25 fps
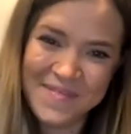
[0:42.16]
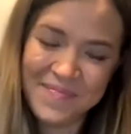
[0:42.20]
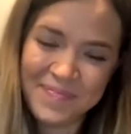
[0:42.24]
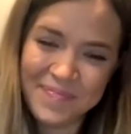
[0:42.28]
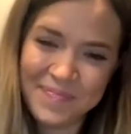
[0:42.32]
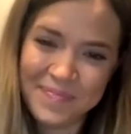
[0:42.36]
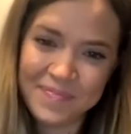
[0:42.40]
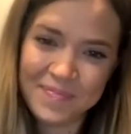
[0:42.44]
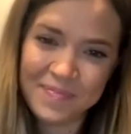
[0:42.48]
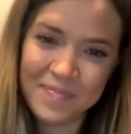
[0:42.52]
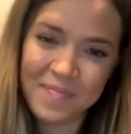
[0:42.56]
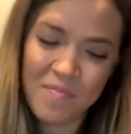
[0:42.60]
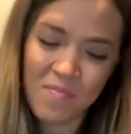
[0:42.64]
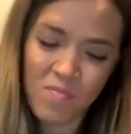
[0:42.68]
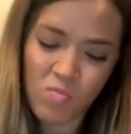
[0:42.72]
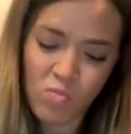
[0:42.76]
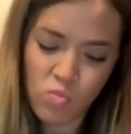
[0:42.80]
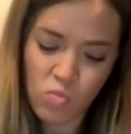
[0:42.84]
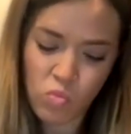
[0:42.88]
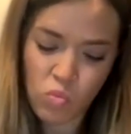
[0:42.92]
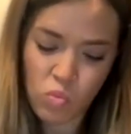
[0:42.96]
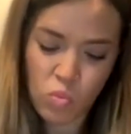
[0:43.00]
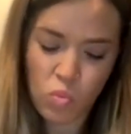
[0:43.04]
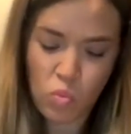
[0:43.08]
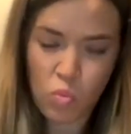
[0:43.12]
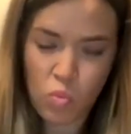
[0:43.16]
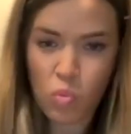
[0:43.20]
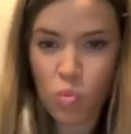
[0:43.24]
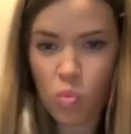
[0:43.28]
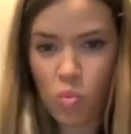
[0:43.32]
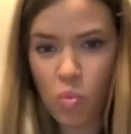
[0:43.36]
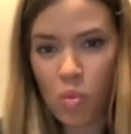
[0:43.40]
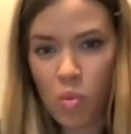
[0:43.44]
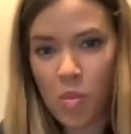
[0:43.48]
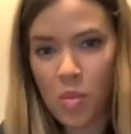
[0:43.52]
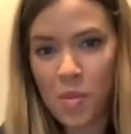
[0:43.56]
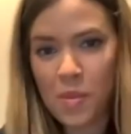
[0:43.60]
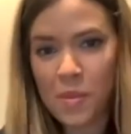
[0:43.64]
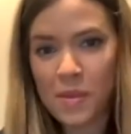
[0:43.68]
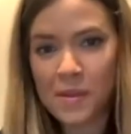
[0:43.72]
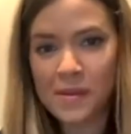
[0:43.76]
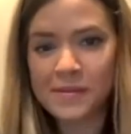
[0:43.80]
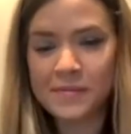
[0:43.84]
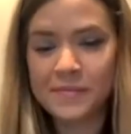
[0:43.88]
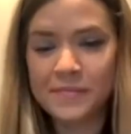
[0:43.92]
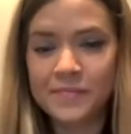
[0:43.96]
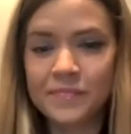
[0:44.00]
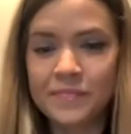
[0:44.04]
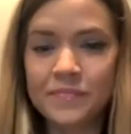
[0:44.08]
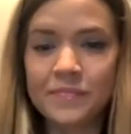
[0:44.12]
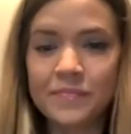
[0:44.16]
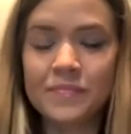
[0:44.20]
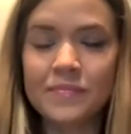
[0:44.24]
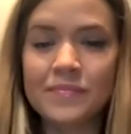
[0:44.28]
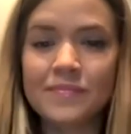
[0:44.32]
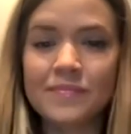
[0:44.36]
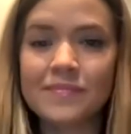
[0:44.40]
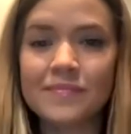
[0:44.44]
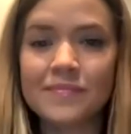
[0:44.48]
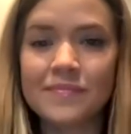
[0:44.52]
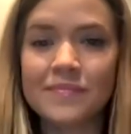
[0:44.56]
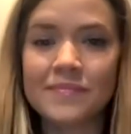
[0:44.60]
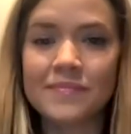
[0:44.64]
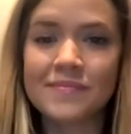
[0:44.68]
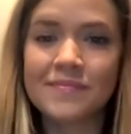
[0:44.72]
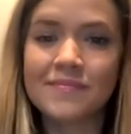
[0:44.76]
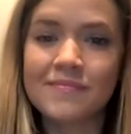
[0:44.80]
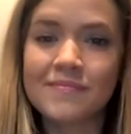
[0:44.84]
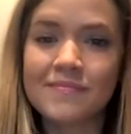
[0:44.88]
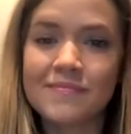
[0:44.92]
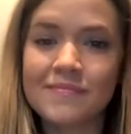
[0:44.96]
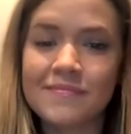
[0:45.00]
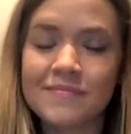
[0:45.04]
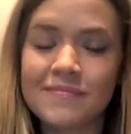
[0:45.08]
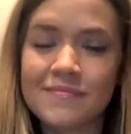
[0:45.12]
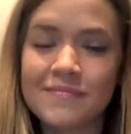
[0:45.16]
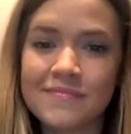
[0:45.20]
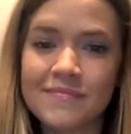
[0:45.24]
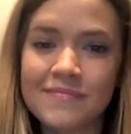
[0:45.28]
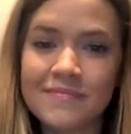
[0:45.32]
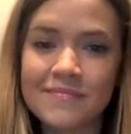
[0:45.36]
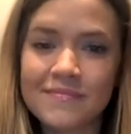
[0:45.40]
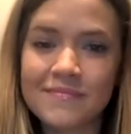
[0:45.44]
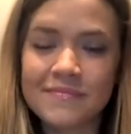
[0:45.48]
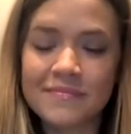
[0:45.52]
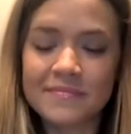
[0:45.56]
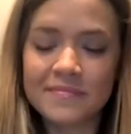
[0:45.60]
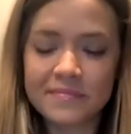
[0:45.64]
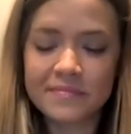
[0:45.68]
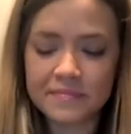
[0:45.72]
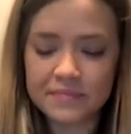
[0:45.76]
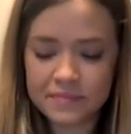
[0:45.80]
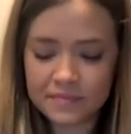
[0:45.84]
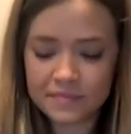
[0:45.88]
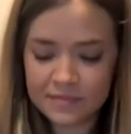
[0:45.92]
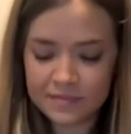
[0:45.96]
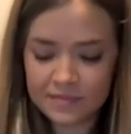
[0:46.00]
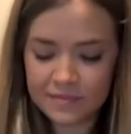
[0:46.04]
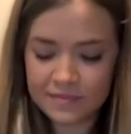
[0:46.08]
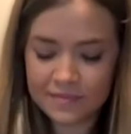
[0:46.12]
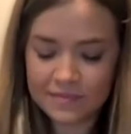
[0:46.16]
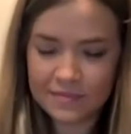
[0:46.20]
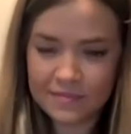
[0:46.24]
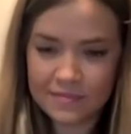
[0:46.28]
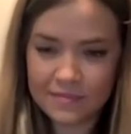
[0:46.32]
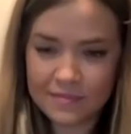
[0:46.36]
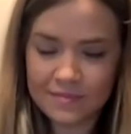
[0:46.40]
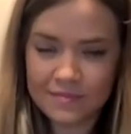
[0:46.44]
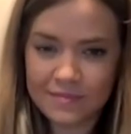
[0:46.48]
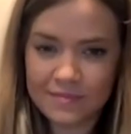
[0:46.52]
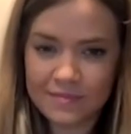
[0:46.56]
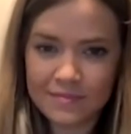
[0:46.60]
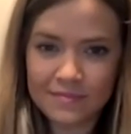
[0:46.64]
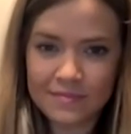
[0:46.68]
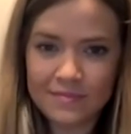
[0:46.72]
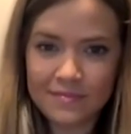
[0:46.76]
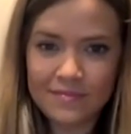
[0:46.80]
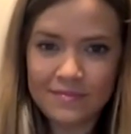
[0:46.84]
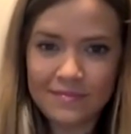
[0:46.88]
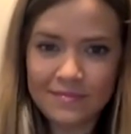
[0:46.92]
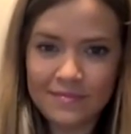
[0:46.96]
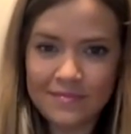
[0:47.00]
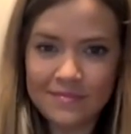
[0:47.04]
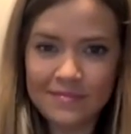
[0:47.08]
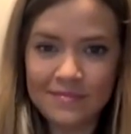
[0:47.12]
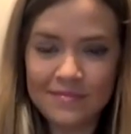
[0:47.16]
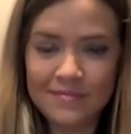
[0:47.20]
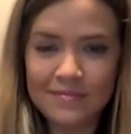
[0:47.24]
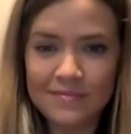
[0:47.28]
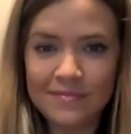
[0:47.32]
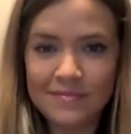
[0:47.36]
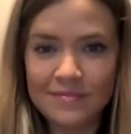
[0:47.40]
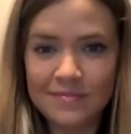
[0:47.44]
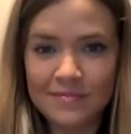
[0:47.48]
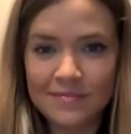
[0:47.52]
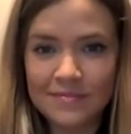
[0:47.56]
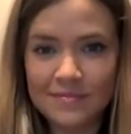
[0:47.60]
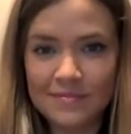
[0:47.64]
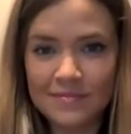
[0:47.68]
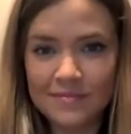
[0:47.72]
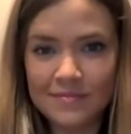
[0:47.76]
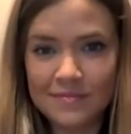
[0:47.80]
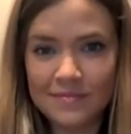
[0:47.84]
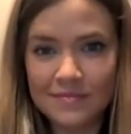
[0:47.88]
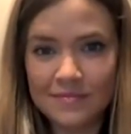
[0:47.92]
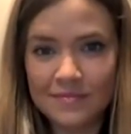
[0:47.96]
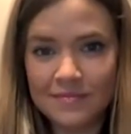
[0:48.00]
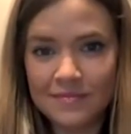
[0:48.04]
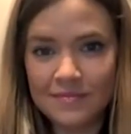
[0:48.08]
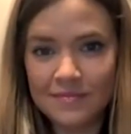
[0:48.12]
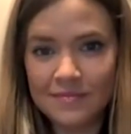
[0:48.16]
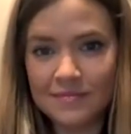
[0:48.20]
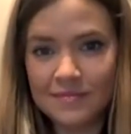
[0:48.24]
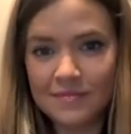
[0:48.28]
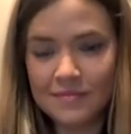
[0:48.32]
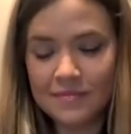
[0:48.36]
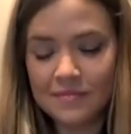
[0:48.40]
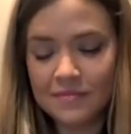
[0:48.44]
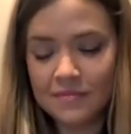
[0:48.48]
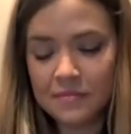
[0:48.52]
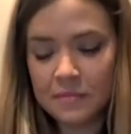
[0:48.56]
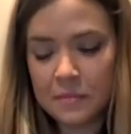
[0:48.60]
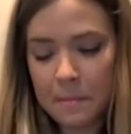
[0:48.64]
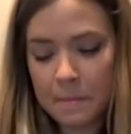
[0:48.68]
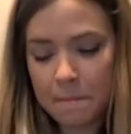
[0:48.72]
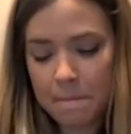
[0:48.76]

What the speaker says: This person isn't speaking.